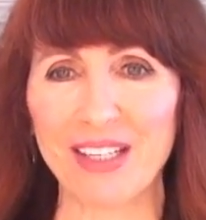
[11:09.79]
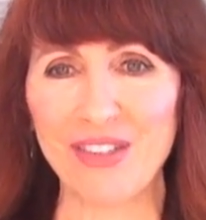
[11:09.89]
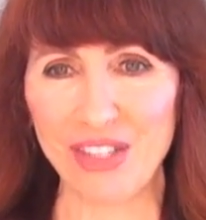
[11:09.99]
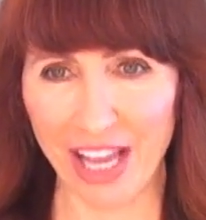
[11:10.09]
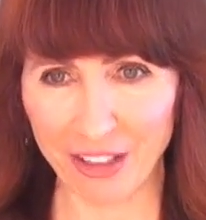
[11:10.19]

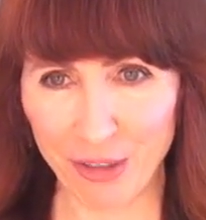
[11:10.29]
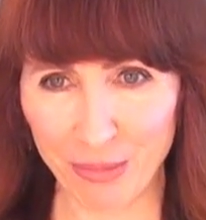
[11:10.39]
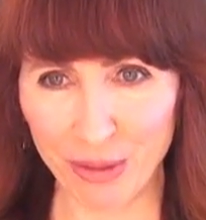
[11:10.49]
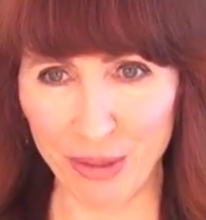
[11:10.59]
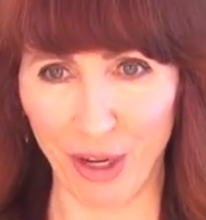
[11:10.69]
Saturn
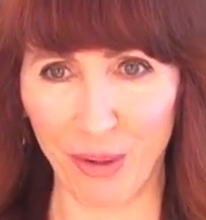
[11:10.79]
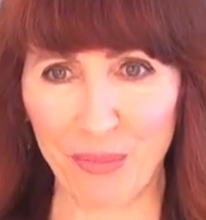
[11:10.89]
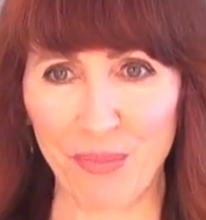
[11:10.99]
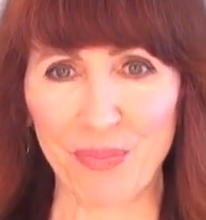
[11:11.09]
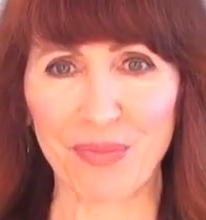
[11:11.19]
and
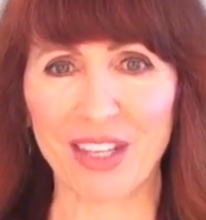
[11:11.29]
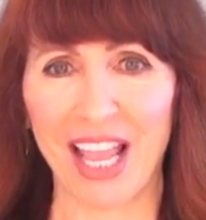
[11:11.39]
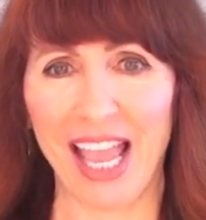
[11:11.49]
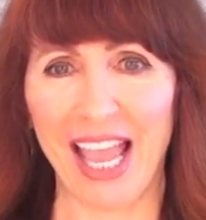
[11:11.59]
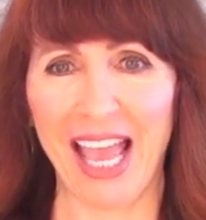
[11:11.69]
Pluto.
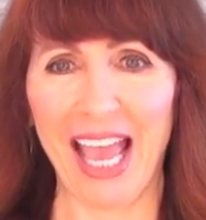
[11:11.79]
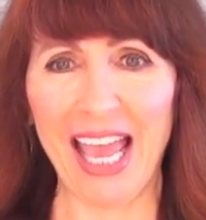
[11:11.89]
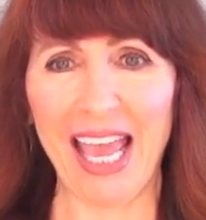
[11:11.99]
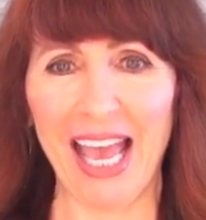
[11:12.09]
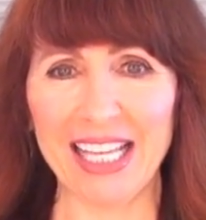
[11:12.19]

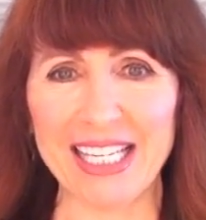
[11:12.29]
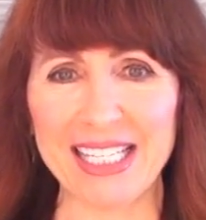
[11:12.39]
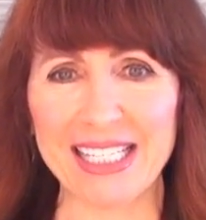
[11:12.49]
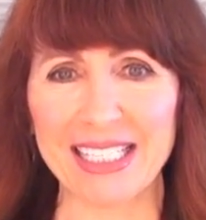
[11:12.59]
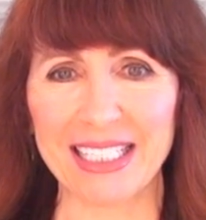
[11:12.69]

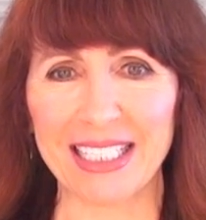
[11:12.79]
And